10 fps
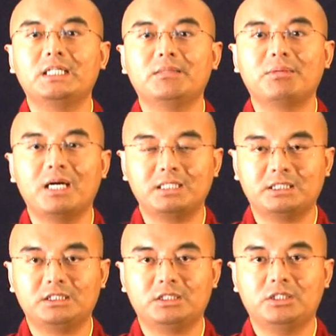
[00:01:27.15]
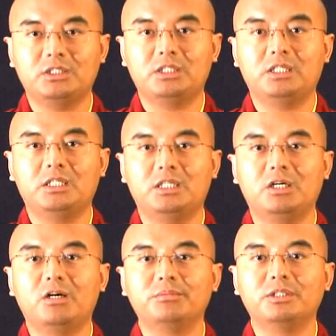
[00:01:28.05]
practice
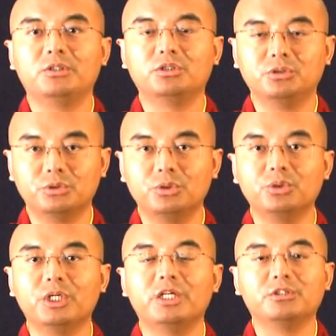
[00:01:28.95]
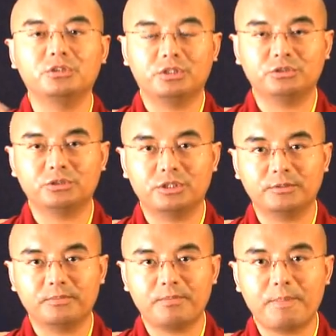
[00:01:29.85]
of the Doji Dulu and so on and so on.
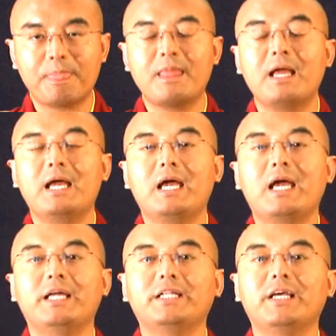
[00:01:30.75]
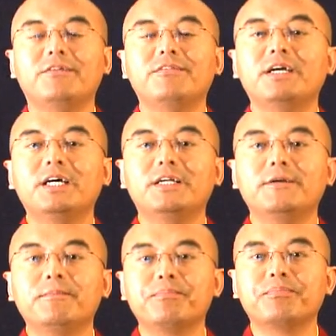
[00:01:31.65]
And they are very,
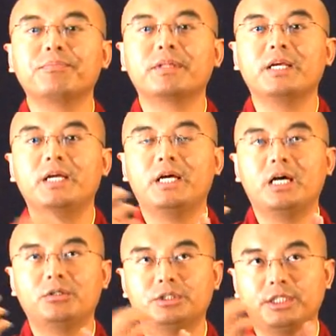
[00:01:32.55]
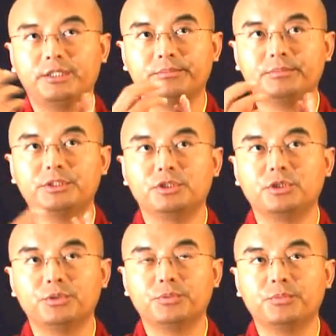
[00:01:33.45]
how to say,
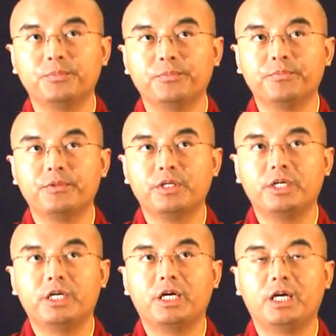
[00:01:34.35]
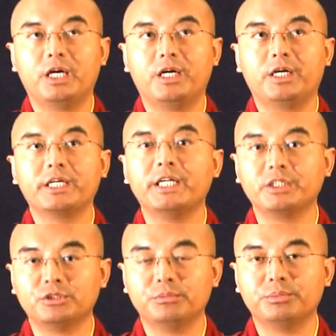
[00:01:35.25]
strong
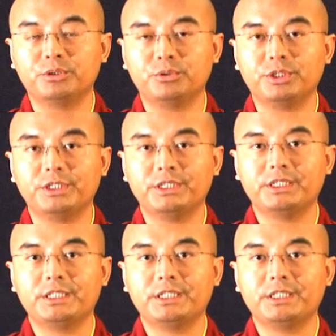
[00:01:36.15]
connection between